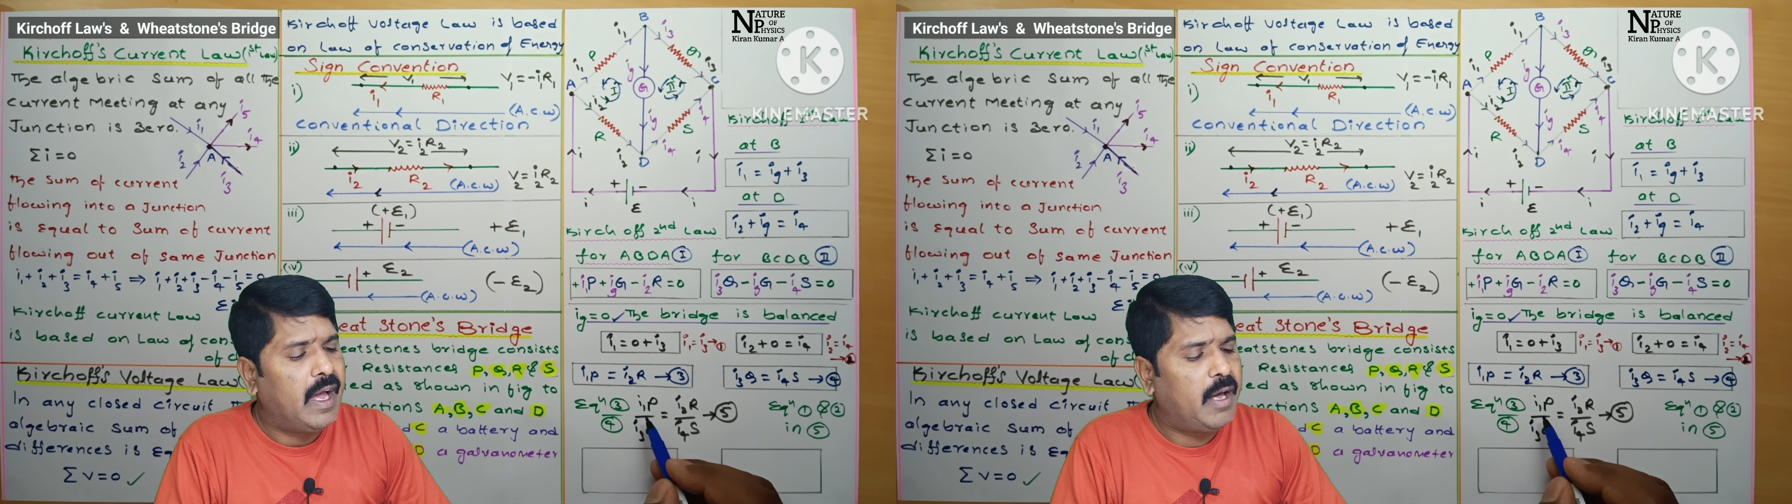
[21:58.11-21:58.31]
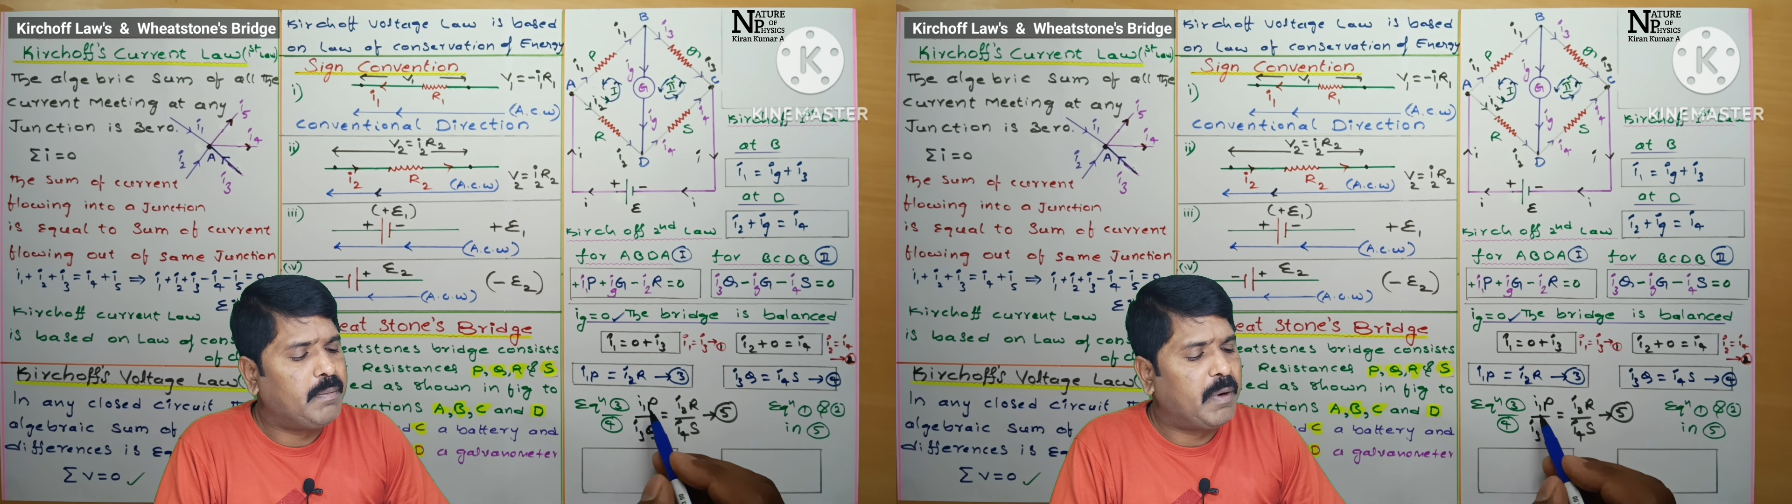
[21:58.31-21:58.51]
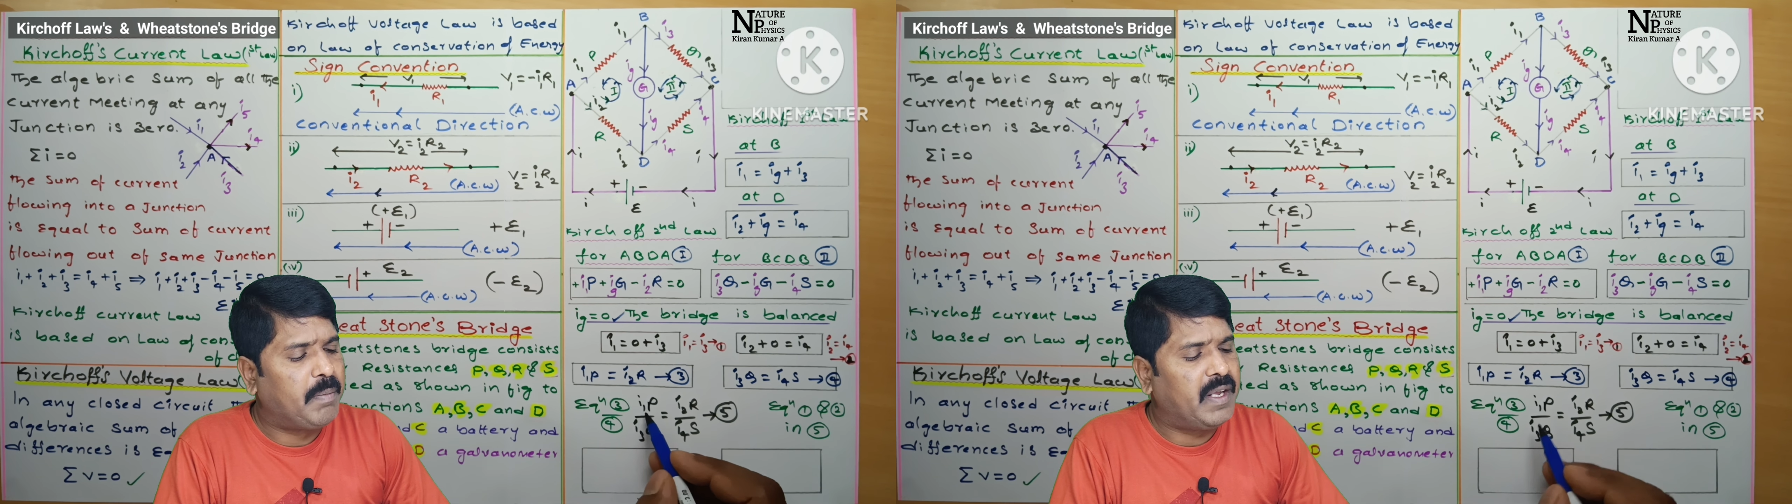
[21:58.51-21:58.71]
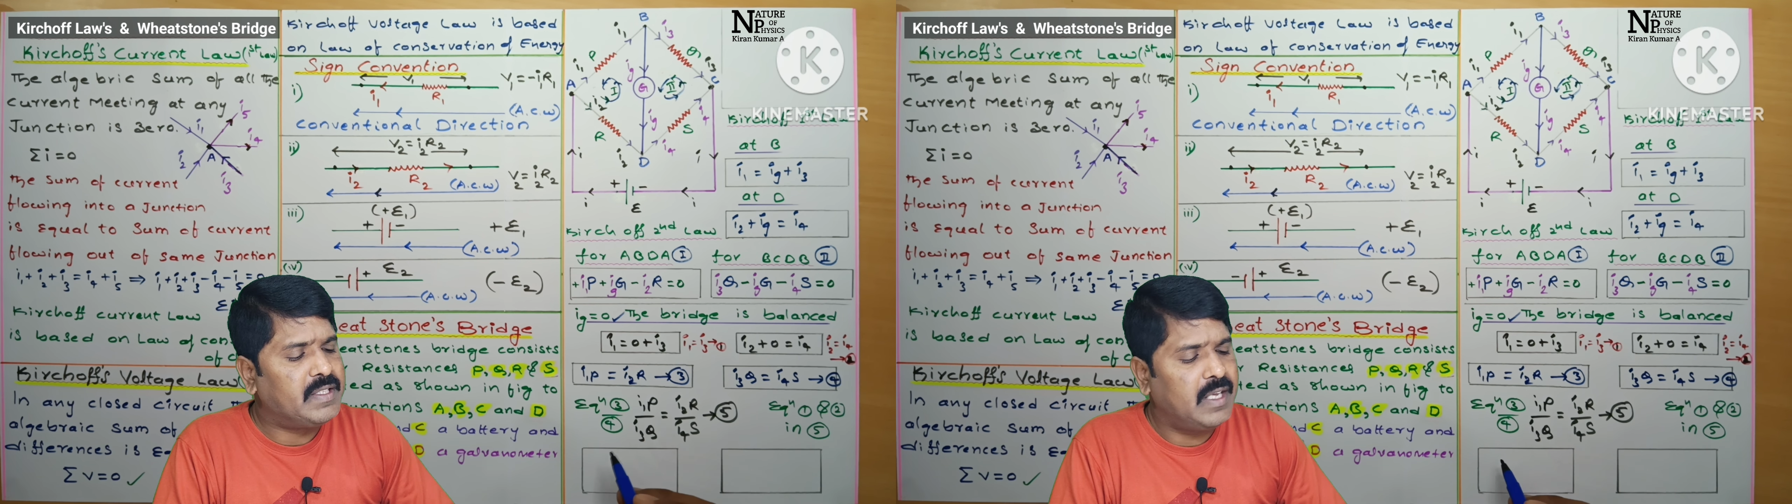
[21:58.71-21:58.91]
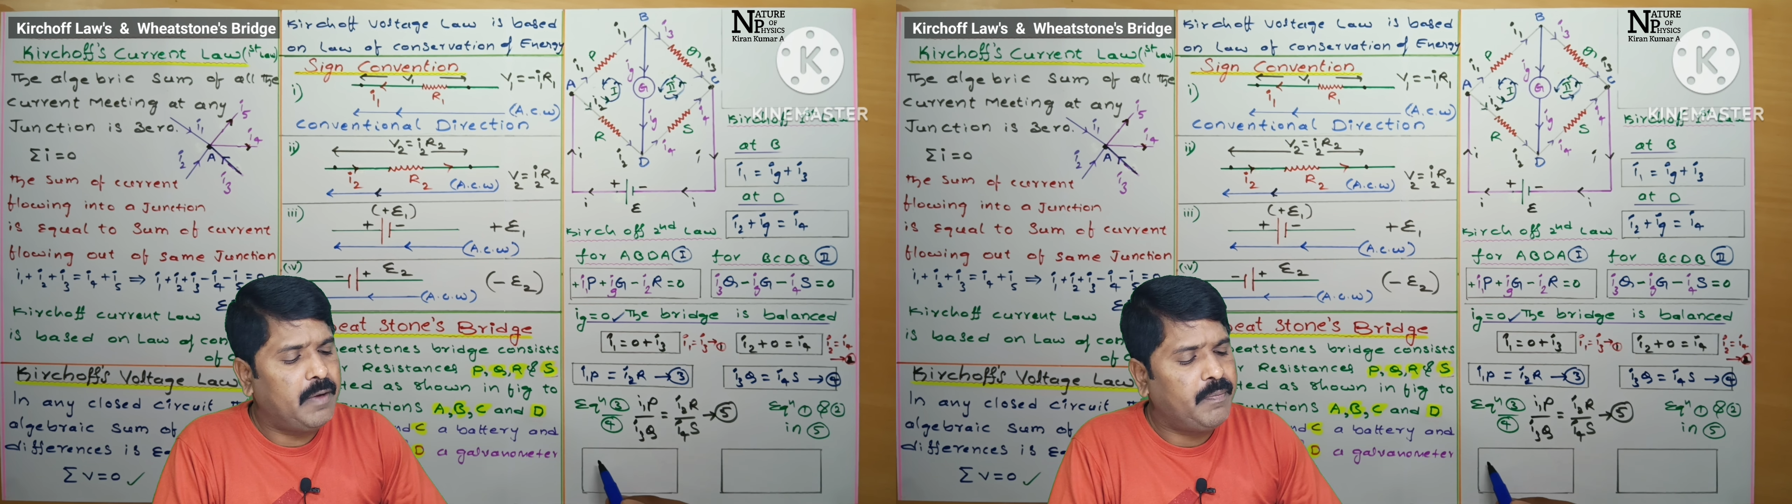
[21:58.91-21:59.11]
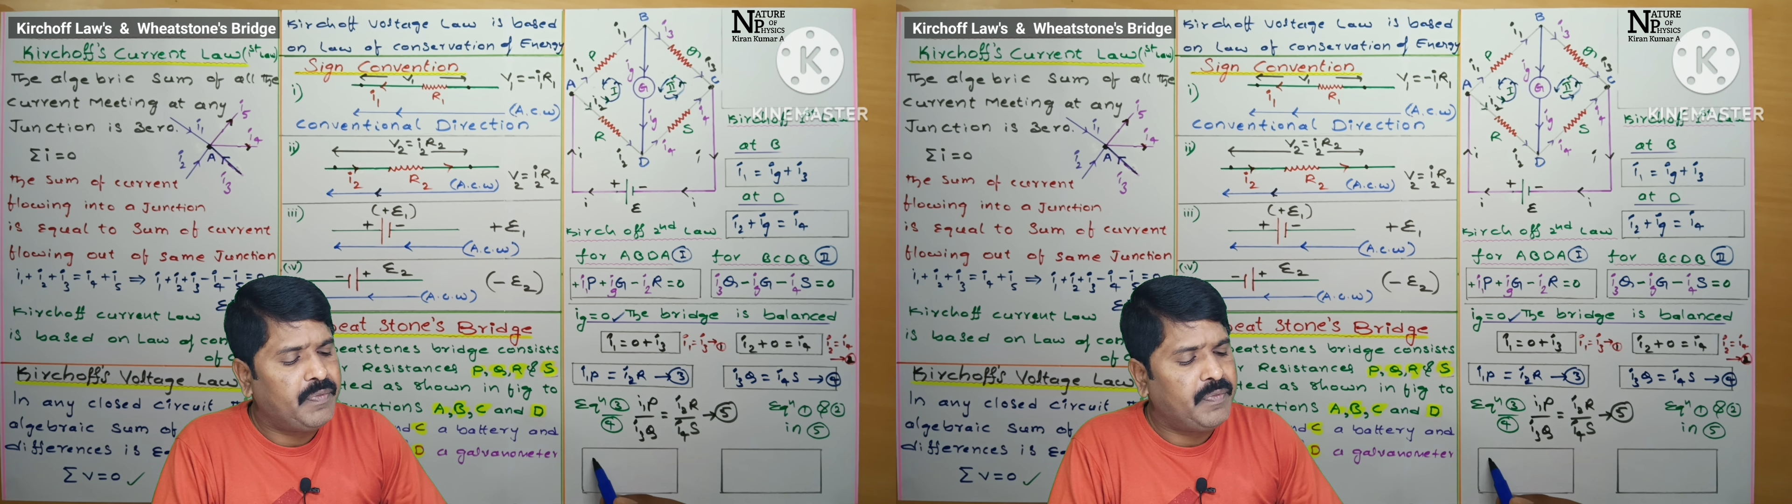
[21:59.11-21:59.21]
I am replacing